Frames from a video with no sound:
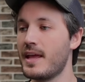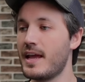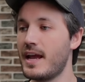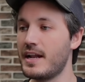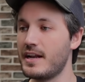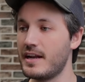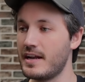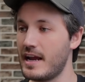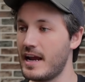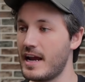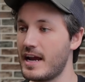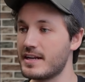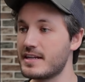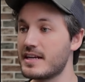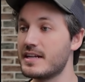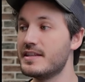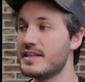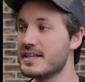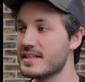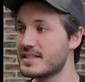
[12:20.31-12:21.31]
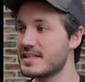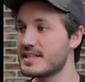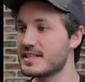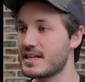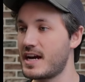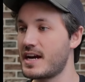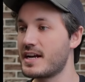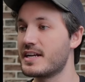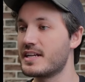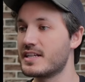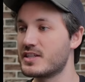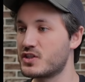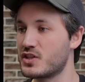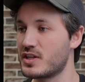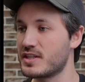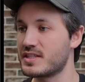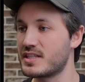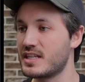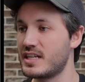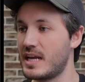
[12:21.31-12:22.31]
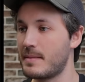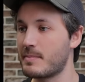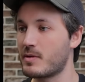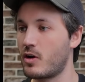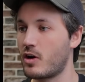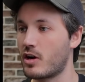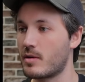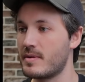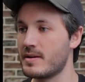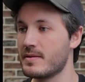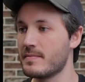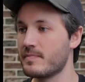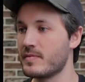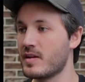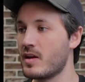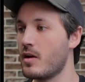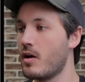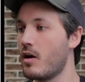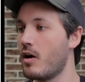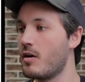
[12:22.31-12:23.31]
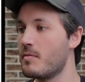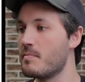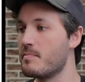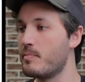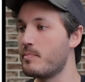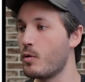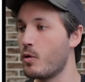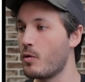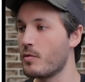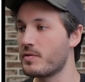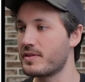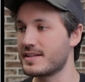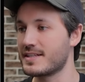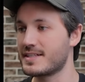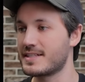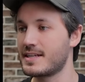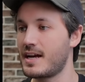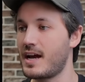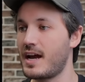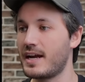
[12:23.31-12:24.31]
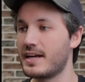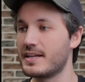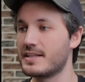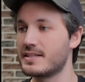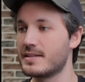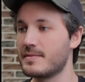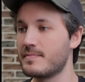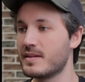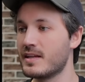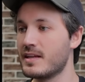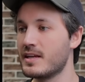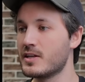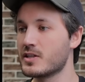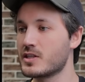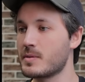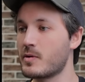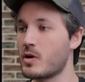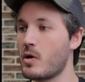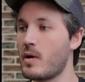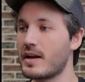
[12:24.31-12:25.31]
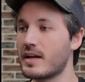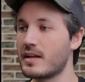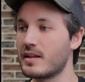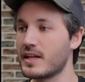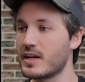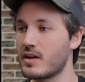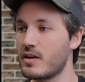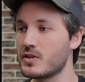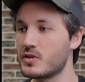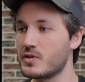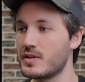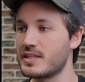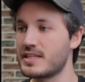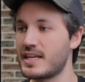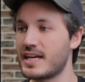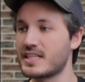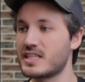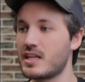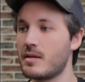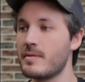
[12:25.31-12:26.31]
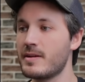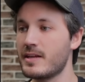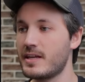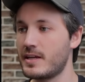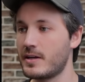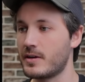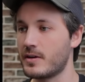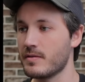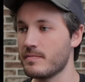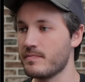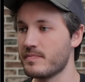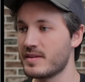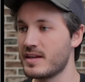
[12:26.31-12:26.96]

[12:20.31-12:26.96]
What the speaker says: And in this design, it is just the name Carmen on both sides. So I'm gonna go ahead and click onto the text element here.